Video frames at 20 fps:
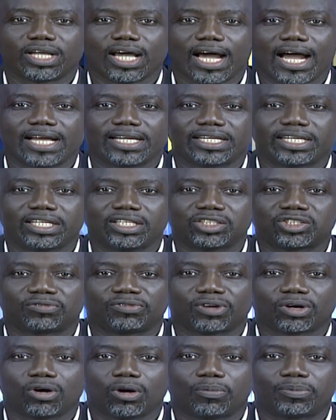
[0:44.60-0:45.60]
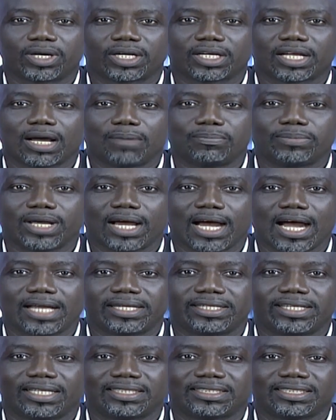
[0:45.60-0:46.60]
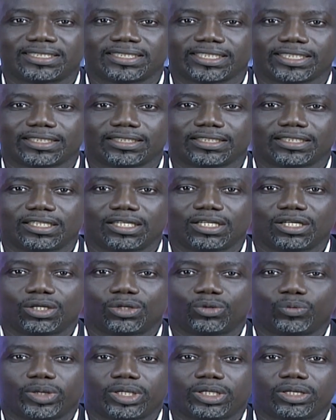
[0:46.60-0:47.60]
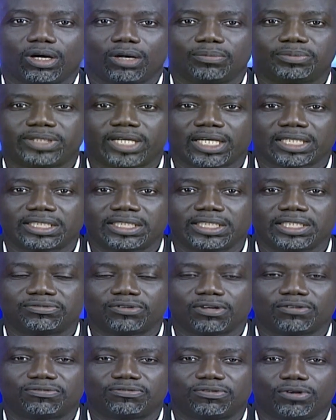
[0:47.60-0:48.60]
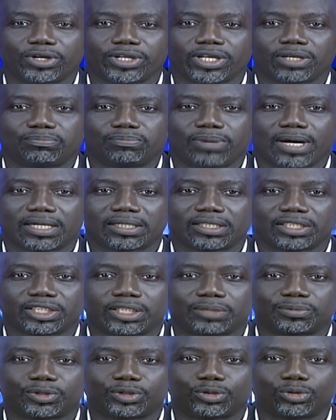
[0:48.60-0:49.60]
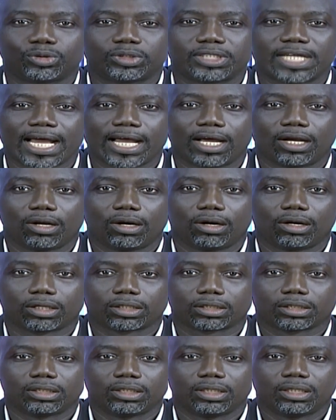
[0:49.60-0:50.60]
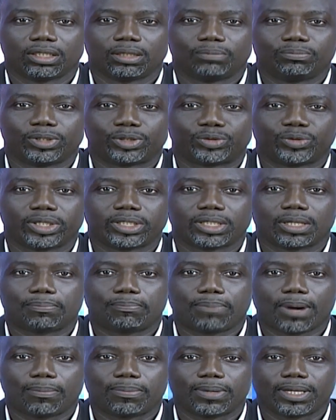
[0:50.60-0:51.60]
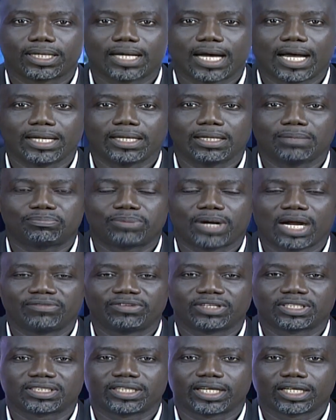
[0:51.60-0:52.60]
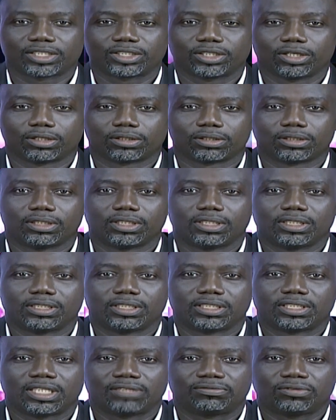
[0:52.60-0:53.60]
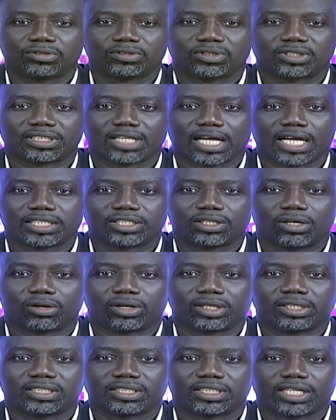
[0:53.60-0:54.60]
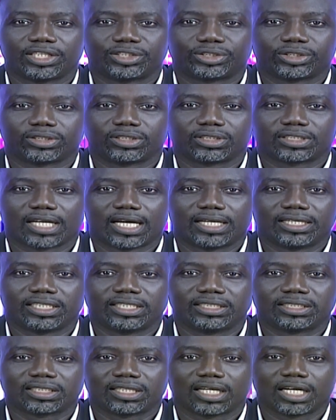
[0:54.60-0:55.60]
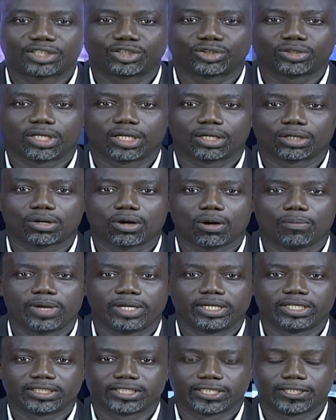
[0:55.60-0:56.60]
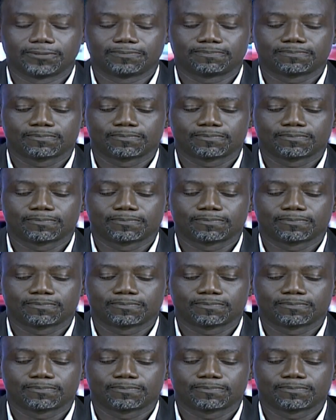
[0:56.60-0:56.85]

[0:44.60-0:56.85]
the ideals of a corporate Gambia identity with the objective of forging partnerships through dialogue between the public and the private sector, civil society organizations, and the international community.